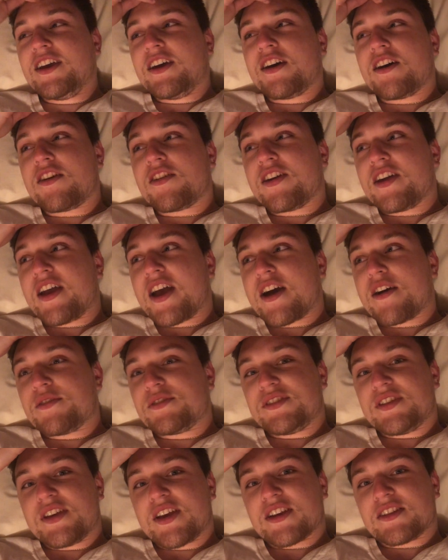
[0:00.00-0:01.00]
Alright, I
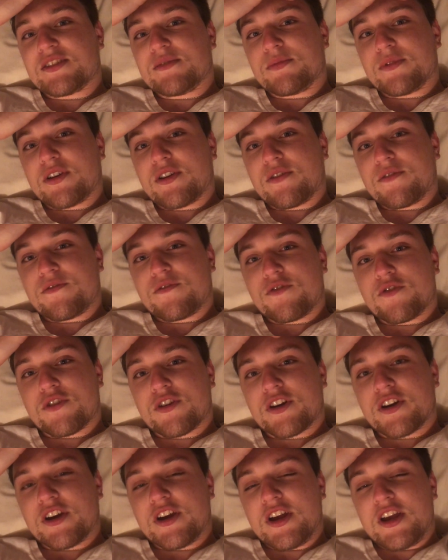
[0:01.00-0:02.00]
will see you guys tomorrow
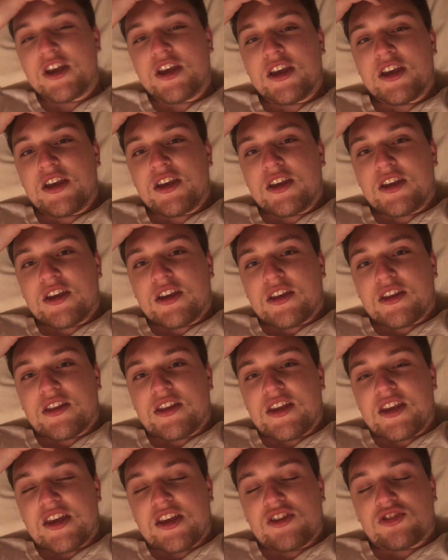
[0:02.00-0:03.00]
for
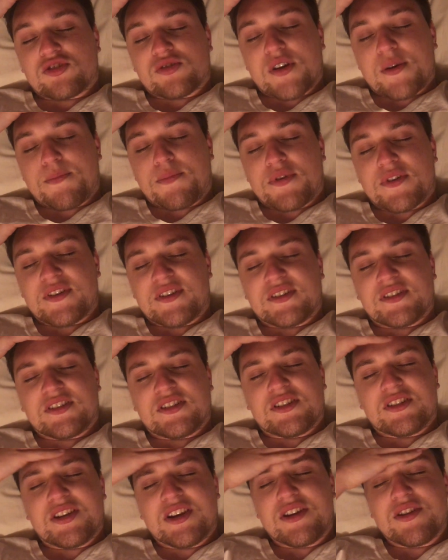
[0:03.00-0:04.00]
the trip
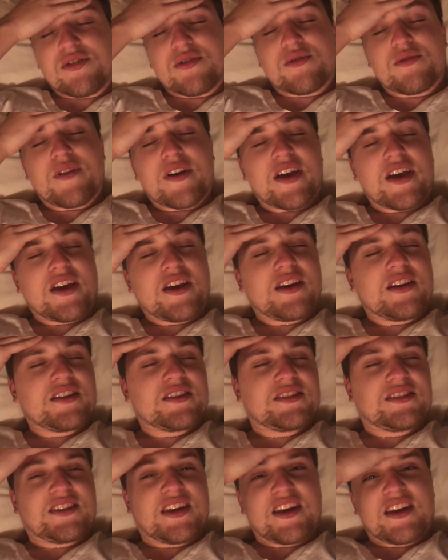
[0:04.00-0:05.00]
to
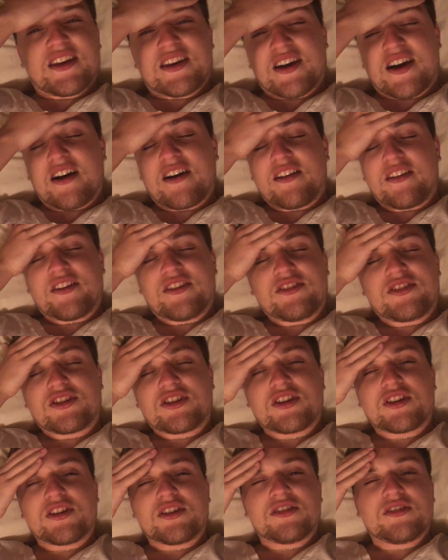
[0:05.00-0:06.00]
State
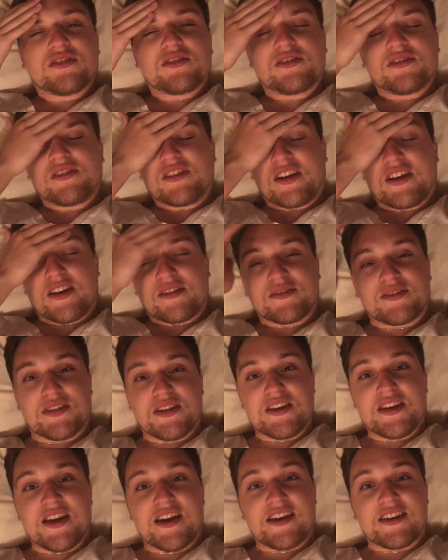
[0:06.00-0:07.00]
College.
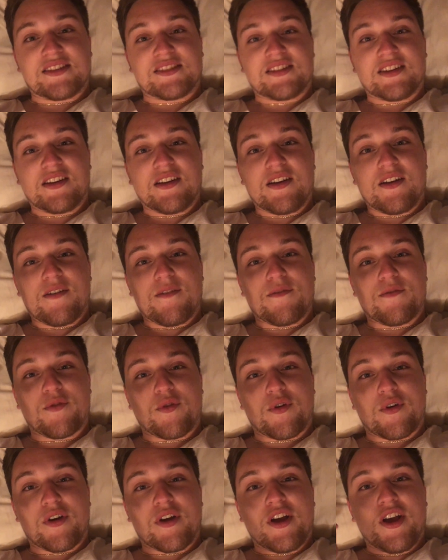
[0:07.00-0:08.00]
See you guys
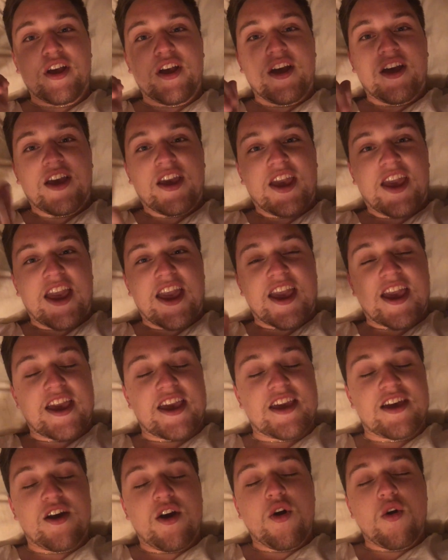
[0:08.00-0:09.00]
for
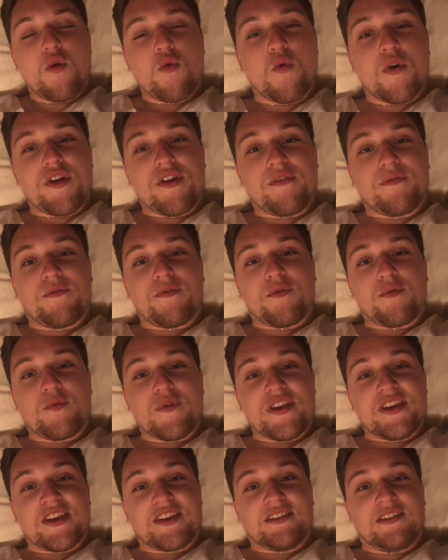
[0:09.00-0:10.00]
a wonderful
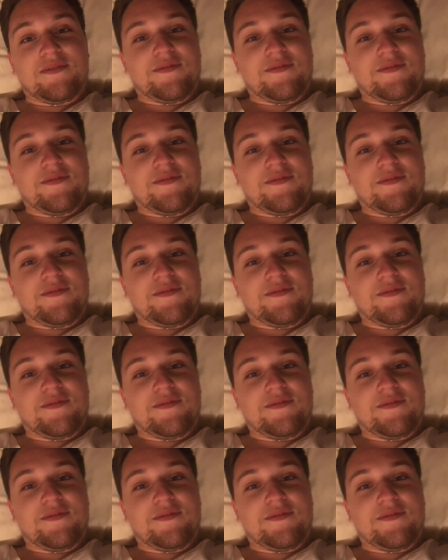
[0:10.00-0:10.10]
weekend